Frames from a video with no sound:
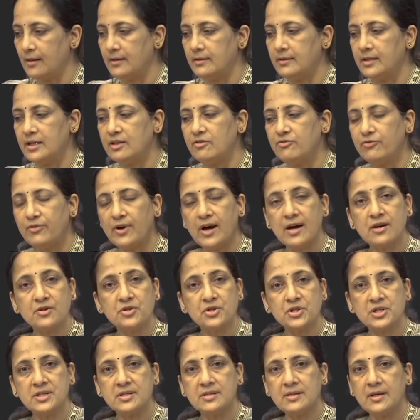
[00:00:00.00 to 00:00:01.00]
The
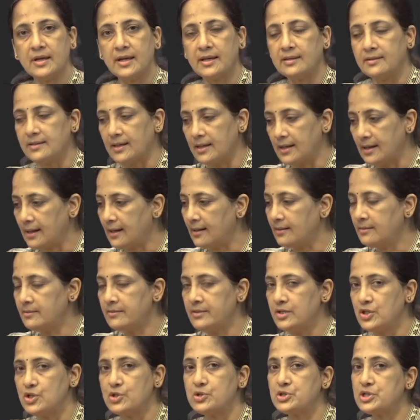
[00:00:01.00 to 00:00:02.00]
infarction in the
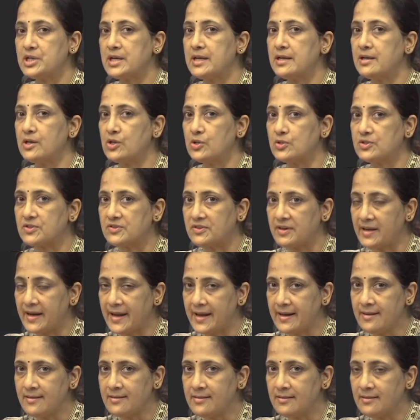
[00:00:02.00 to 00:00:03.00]
lung usually looks
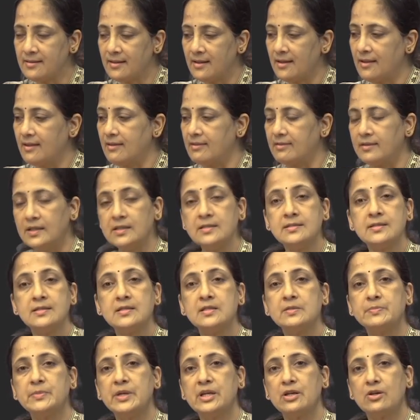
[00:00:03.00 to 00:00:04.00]
red. This
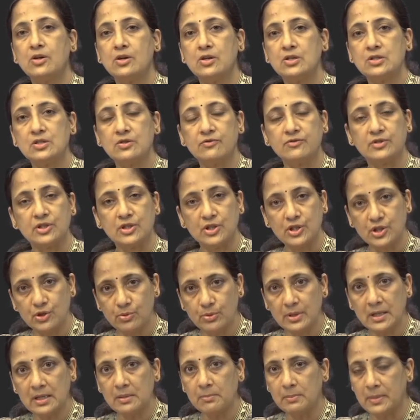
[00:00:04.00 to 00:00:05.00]
is because of the
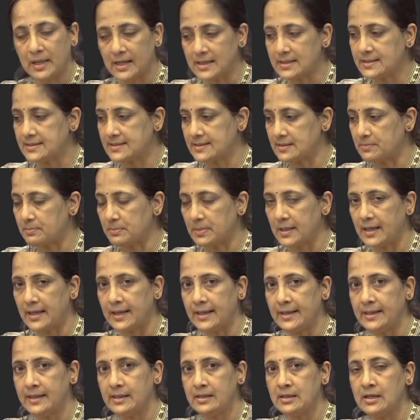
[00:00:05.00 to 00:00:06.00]
dual blood
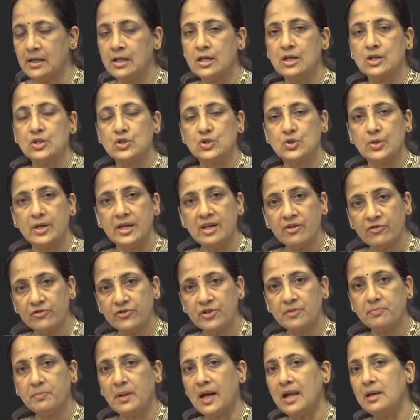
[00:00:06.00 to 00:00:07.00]
supply. So, if
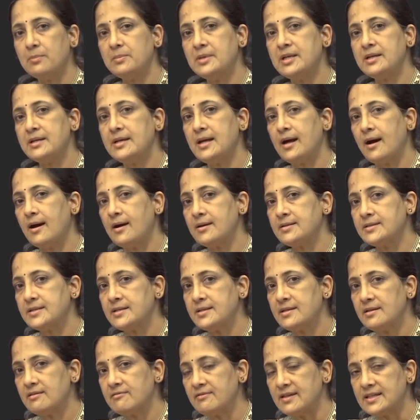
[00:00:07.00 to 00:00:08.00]
the pulmonary
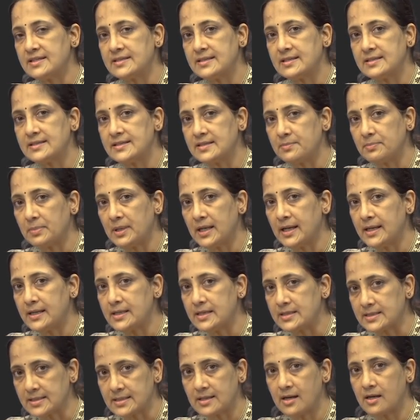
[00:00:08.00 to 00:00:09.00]
arterial vessel supply
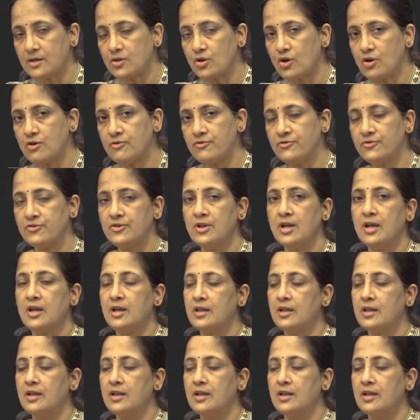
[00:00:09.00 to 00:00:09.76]
is cut off,